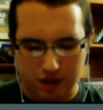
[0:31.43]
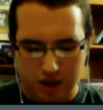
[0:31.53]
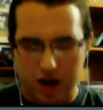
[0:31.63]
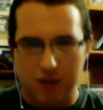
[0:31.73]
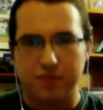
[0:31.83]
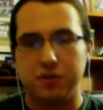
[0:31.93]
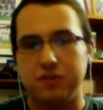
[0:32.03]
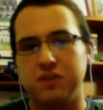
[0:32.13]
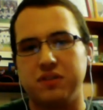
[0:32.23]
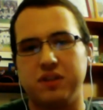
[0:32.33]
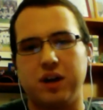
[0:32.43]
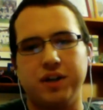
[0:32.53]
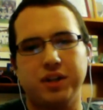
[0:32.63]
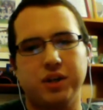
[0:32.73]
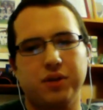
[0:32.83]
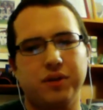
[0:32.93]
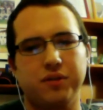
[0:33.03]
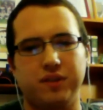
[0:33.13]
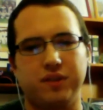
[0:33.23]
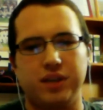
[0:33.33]
If you're listening to the audio,
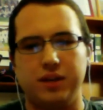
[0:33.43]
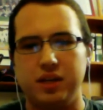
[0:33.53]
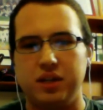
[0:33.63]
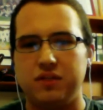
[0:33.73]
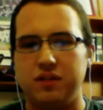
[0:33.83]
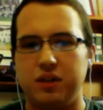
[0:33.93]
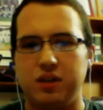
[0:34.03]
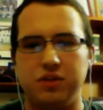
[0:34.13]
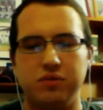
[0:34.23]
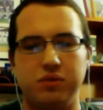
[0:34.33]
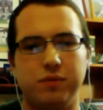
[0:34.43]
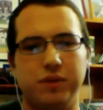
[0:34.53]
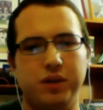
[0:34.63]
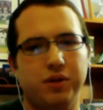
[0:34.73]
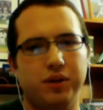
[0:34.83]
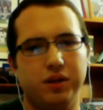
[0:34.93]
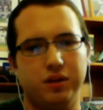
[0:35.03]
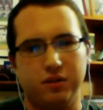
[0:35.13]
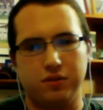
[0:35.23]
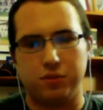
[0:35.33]
there's a link to the YouTube video in
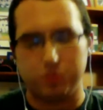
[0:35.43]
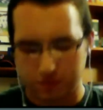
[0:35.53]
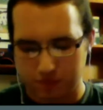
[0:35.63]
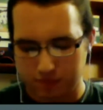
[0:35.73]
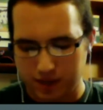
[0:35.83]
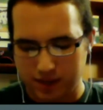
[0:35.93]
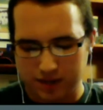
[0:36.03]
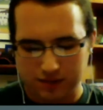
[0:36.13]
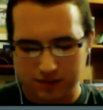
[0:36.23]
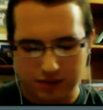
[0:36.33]
the description of the podcast.